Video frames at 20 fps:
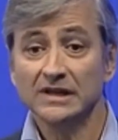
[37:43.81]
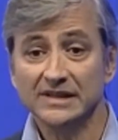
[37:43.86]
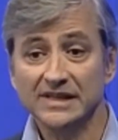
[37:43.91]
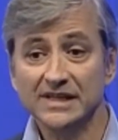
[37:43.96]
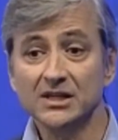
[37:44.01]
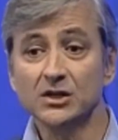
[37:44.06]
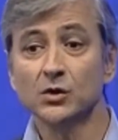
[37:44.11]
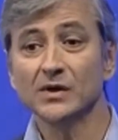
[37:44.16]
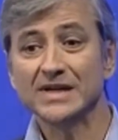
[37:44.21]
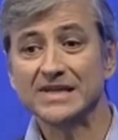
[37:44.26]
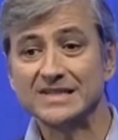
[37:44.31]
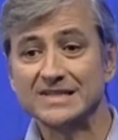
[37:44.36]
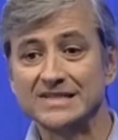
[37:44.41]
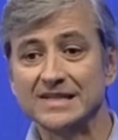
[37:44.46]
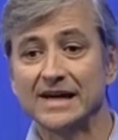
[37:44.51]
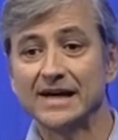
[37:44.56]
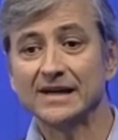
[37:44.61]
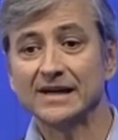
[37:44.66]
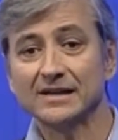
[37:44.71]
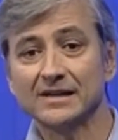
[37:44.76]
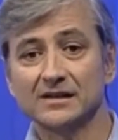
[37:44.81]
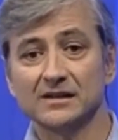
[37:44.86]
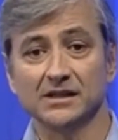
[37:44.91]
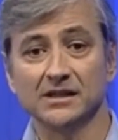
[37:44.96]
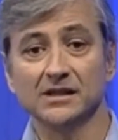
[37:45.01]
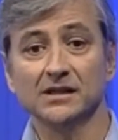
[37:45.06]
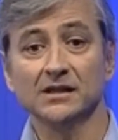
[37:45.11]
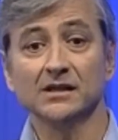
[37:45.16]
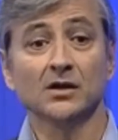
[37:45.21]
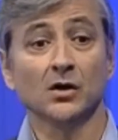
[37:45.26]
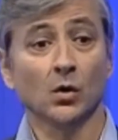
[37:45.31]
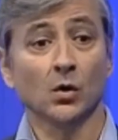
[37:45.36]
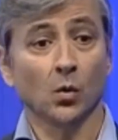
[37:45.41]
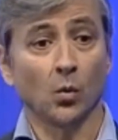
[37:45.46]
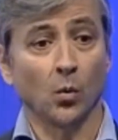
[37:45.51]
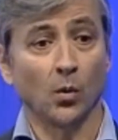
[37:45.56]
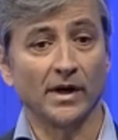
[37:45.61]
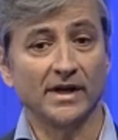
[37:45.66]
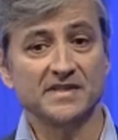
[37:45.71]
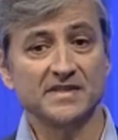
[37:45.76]
they know exactly
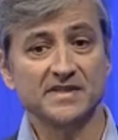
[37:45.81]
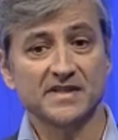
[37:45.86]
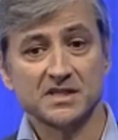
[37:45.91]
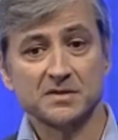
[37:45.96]
what is